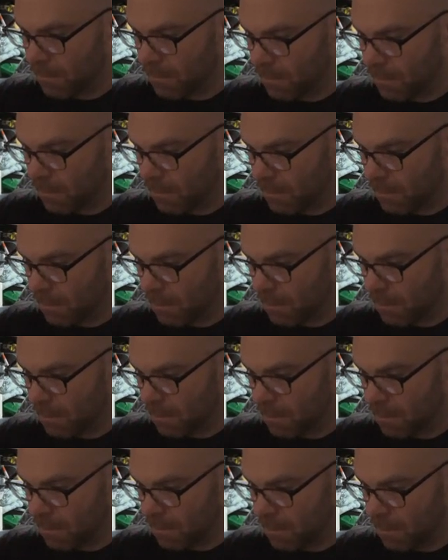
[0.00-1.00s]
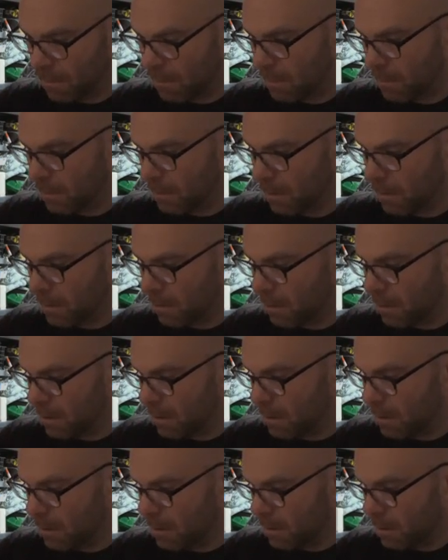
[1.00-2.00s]

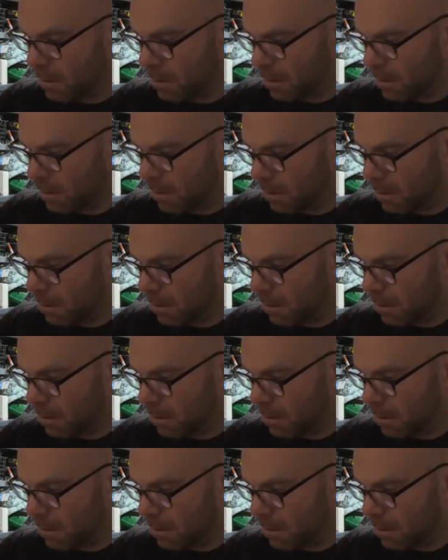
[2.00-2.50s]
Nothing is said.